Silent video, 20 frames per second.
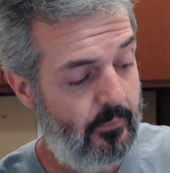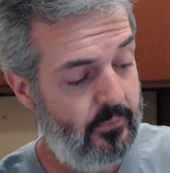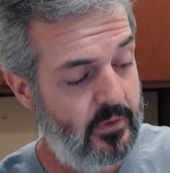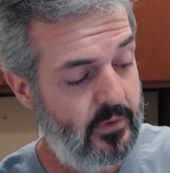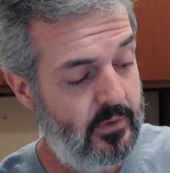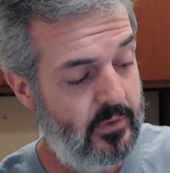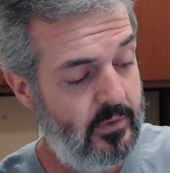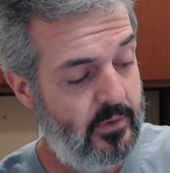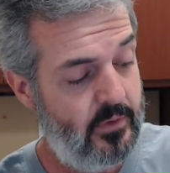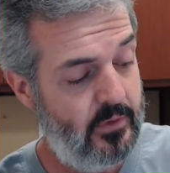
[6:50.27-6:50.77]

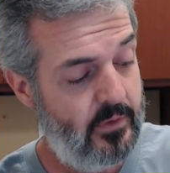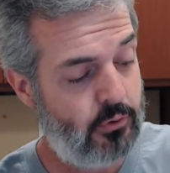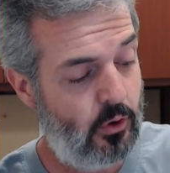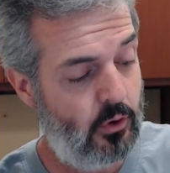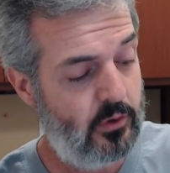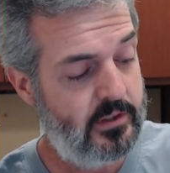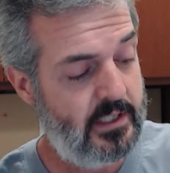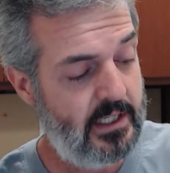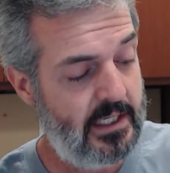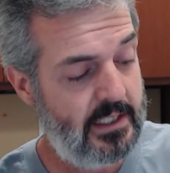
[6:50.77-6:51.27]
Is
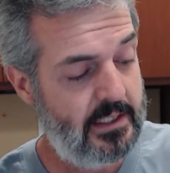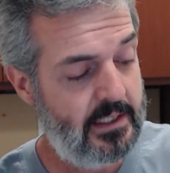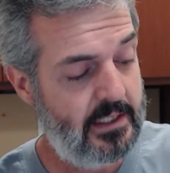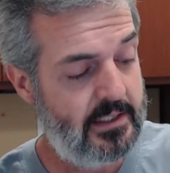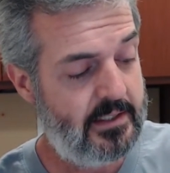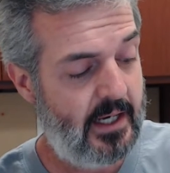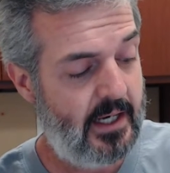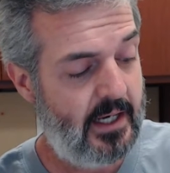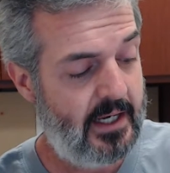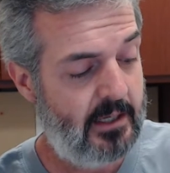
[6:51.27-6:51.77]
protein
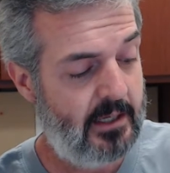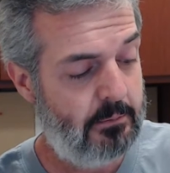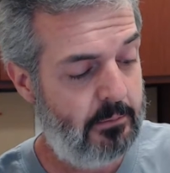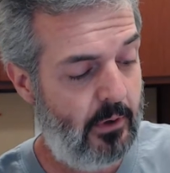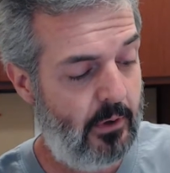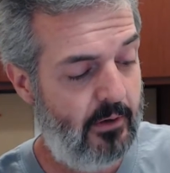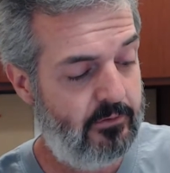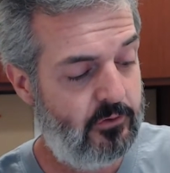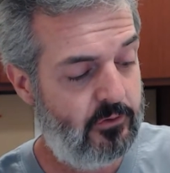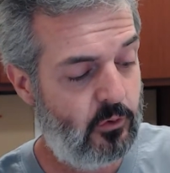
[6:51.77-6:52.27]
intake
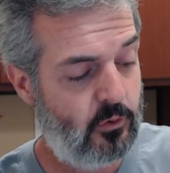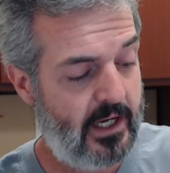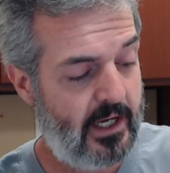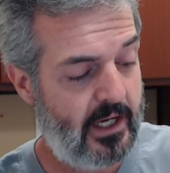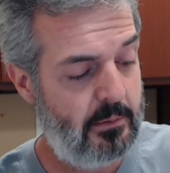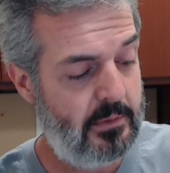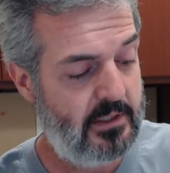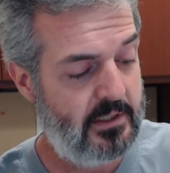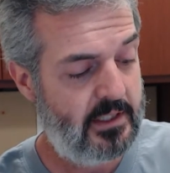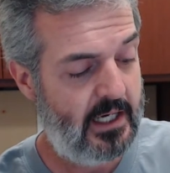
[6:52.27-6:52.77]
above the
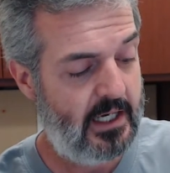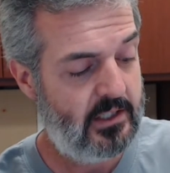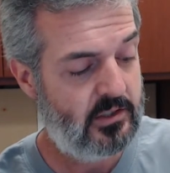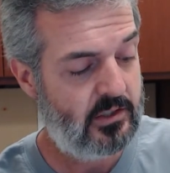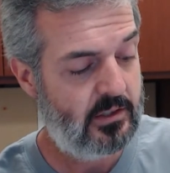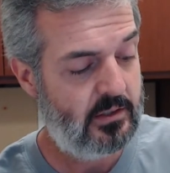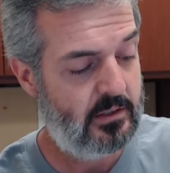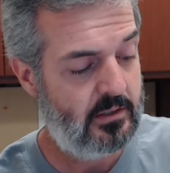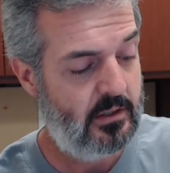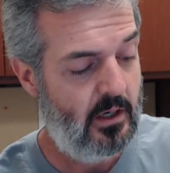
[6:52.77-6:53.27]

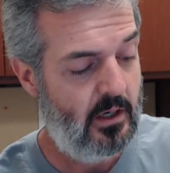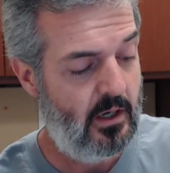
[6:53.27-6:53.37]
recommendation